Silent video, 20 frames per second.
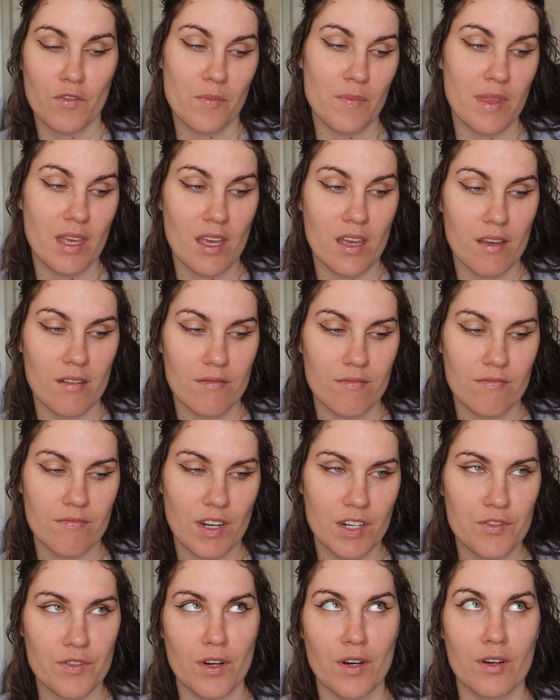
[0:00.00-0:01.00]
from their
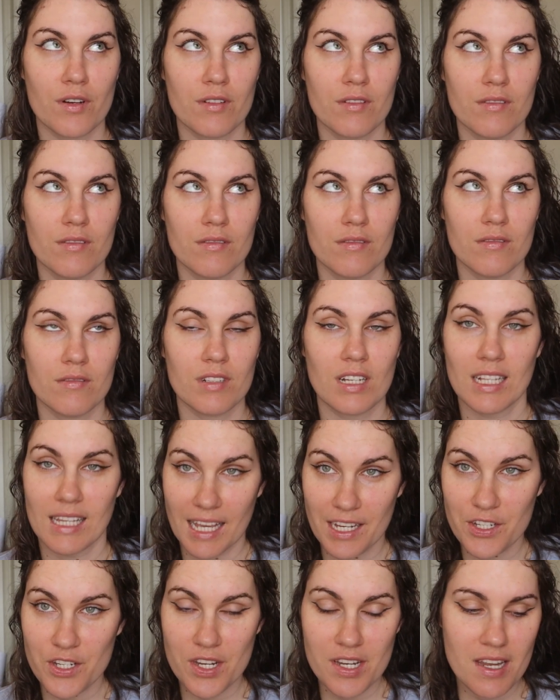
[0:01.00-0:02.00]
retro
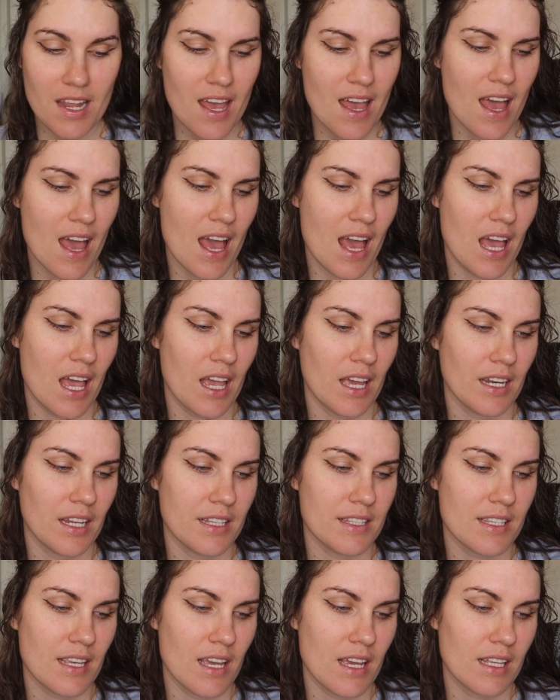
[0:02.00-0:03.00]
collection, and
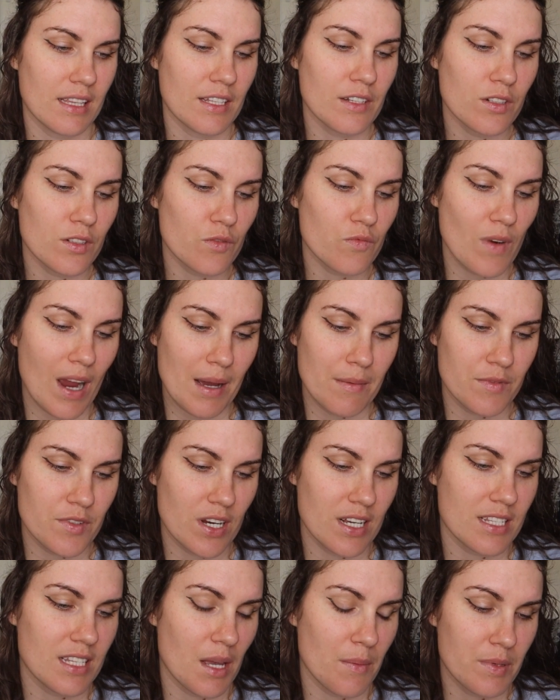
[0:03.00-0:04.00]
it's a little wrap
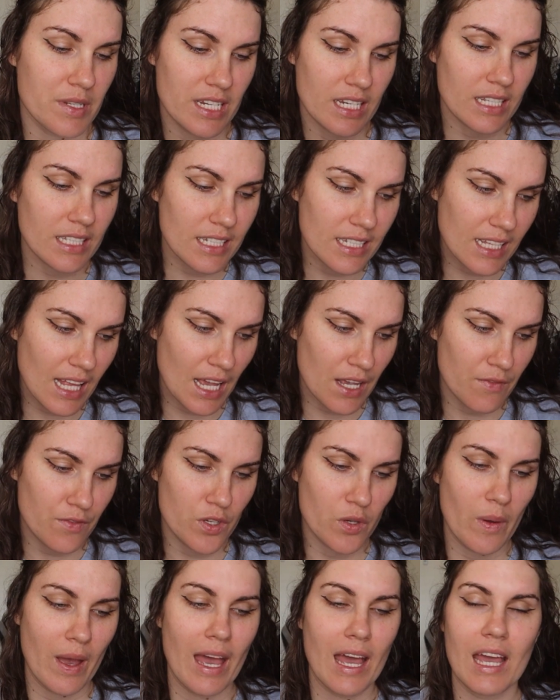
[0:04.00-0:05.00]
dress. I particularly like
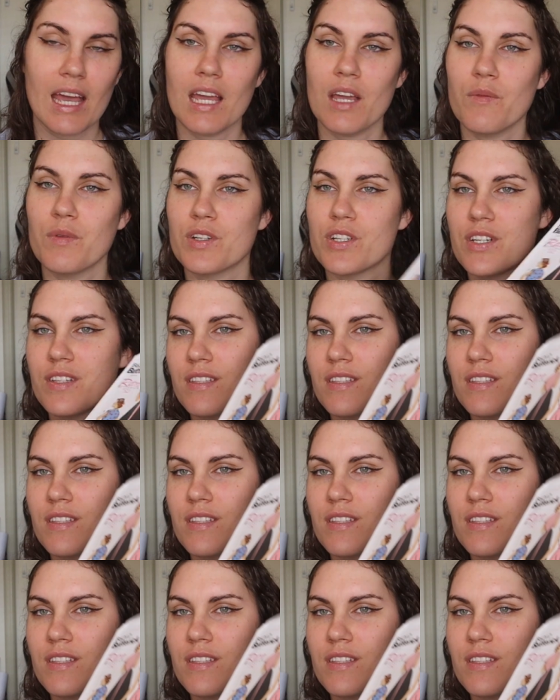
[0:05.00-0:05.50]
view A, which